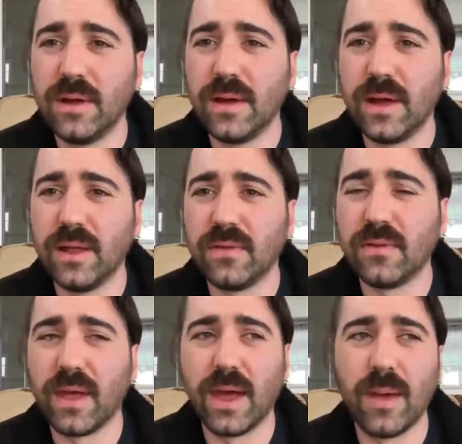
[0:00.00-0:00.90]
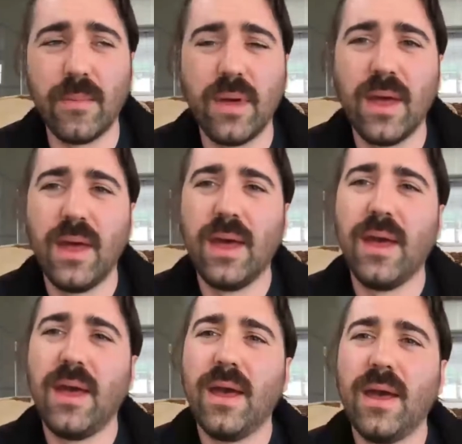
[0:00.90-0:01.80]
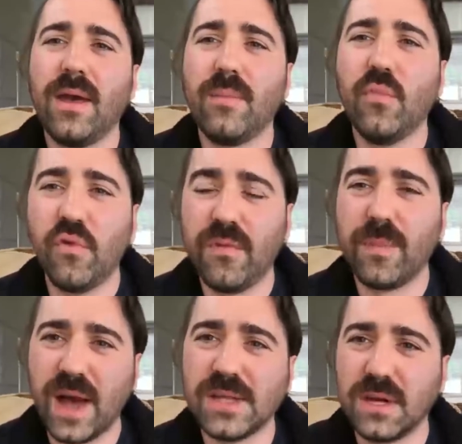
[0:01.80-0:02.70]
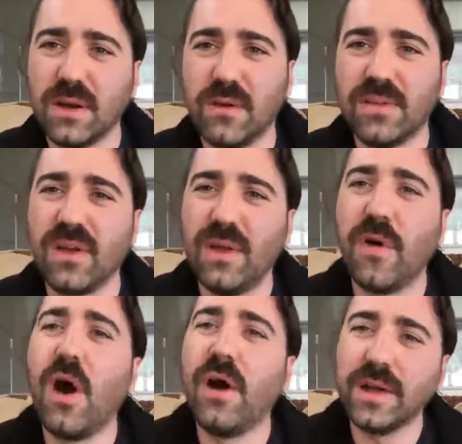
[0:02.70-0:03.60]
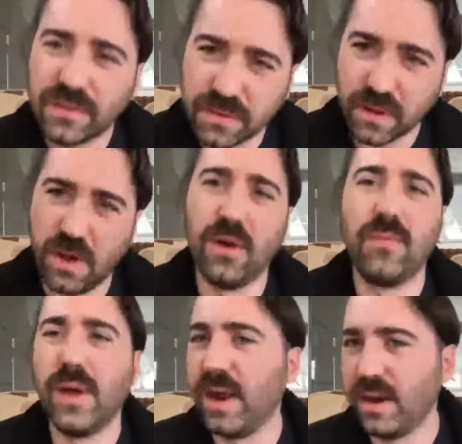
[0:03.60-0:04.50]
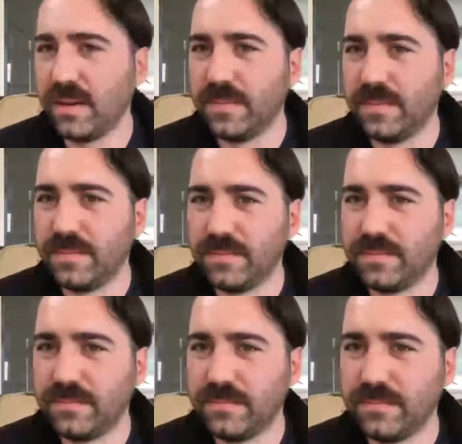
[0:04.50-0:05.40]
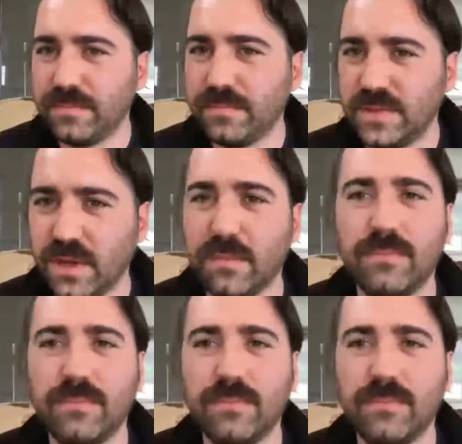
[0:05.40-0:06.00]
It's moving past 30 degrees kind of hides the cut better. So